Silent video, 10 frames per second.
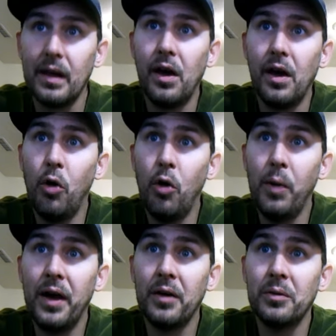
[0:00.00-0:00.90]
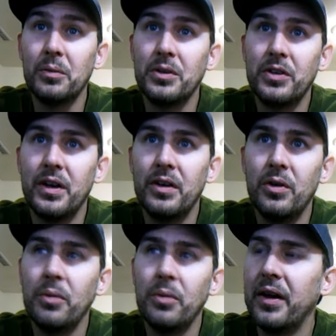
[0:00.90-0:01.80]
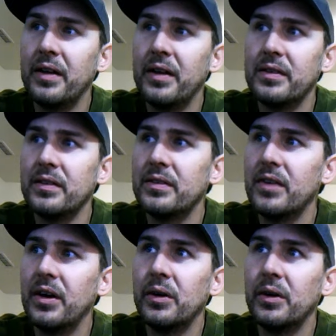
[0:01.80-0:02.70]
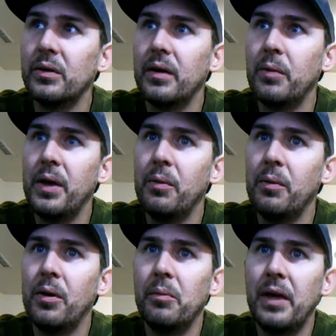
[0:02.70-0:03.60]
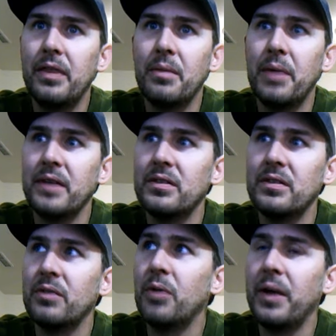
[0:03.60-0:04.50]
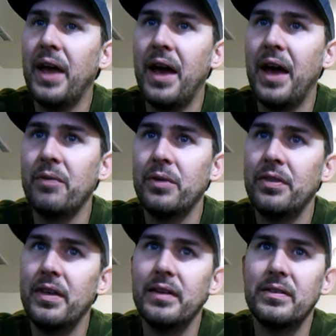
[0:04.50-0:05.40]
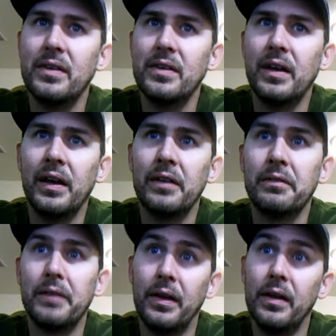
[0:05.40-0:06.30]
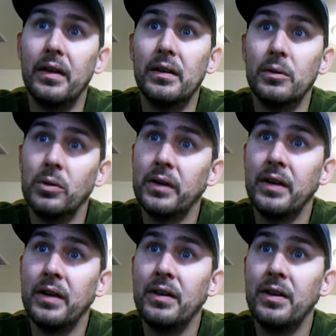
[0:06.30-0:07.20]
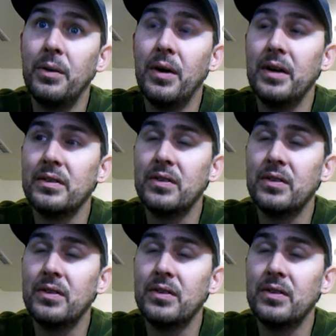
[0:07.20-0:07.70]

well, what you going to do about it? So we will make the best of what we have with this, and we'll continue on.